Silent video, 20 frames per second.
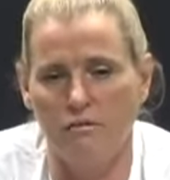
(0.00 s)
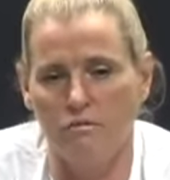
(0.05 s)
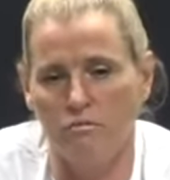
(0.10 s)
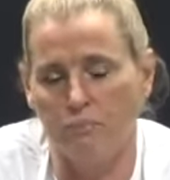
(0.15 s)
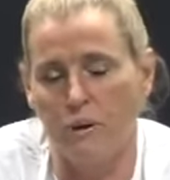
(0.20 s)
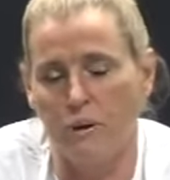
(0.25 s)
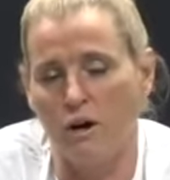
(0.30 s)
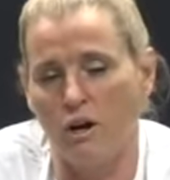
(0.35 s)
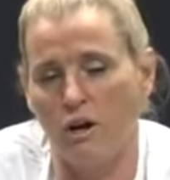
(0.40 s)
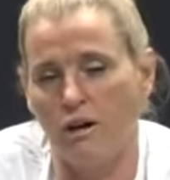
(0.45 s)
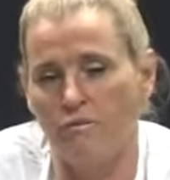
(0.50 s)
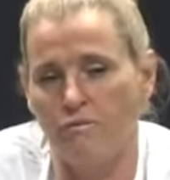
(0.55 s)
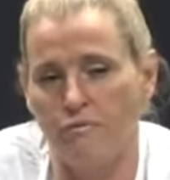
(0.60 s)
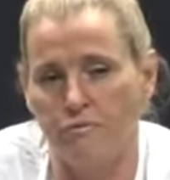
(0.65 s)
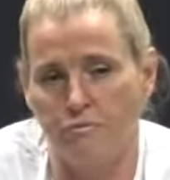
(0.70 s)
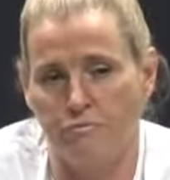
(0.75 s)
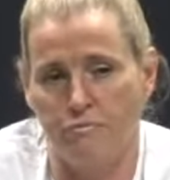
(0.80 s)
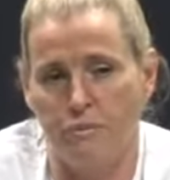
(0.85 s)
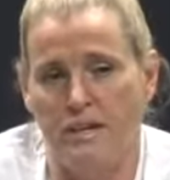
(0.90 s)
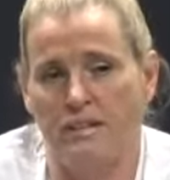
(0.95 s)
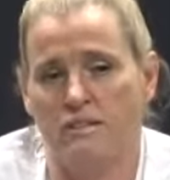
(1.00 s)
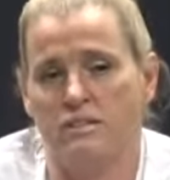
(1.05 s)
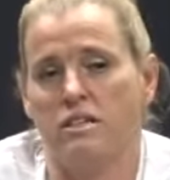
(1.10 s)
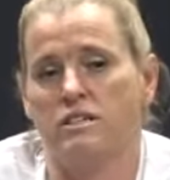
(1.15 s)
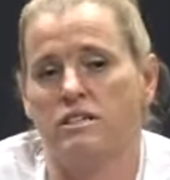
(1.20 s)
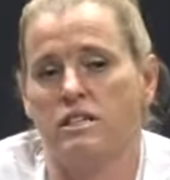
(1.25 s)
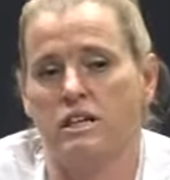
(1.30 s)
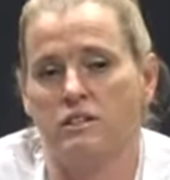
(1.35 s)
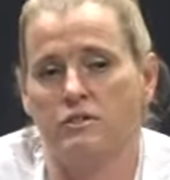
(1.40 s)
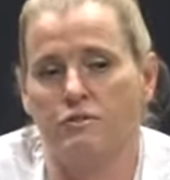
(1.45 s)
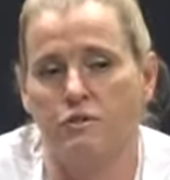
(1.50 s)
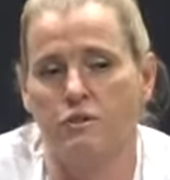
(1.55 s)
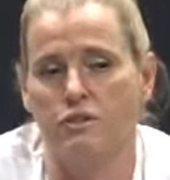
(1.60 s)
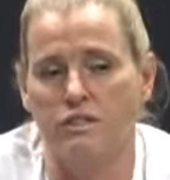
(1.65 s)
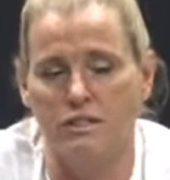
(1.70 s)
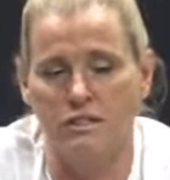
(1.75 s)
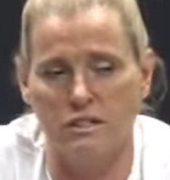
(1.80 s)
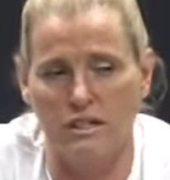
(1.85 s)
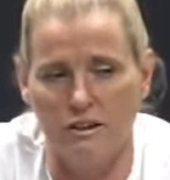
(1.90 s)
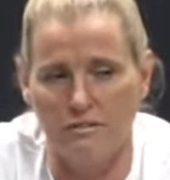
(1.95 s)
part of being successful at
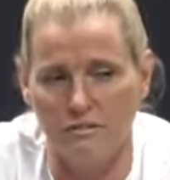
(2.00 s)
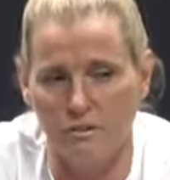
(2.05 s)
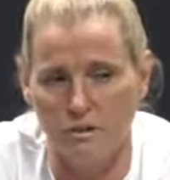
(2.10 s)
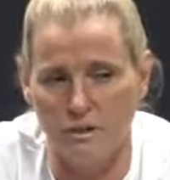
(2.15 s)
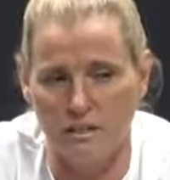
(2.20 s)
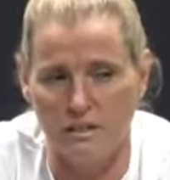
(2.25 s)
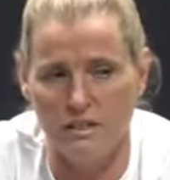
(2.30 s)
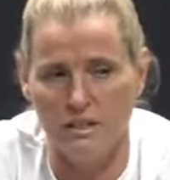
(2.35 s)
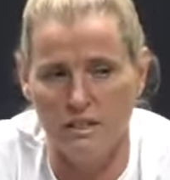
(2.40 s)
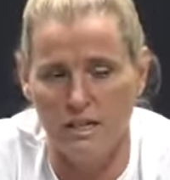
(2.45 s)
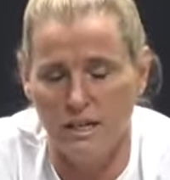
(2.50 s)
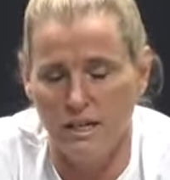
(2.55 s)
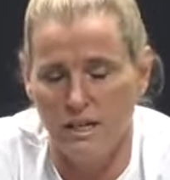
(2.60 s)
this level is